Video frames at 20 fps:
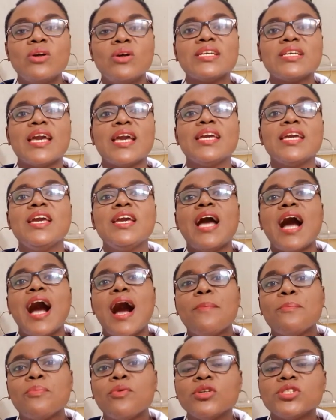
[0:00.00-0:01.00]
Okay,
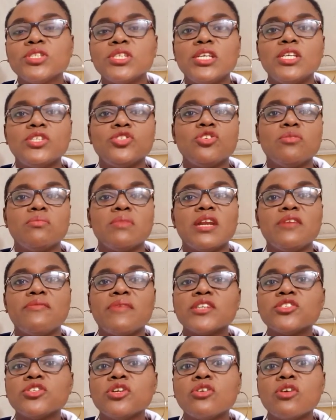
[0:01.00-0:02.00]
approach a shoe
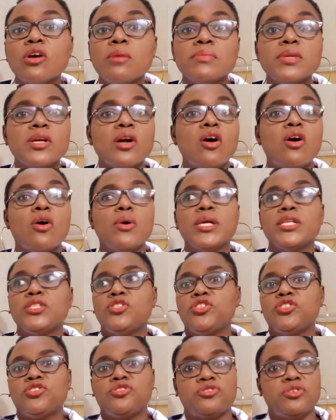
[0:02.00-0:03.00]
manufacturing company or a
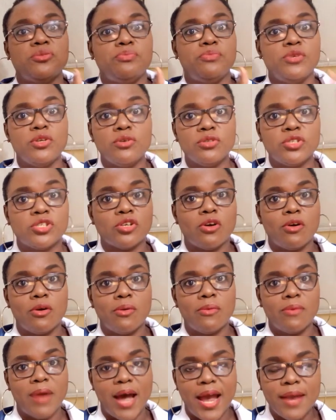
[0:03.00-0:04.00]
distributor,
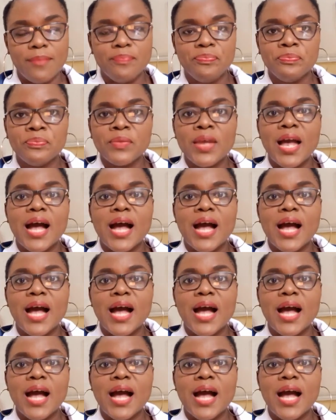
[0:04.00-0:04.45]
right?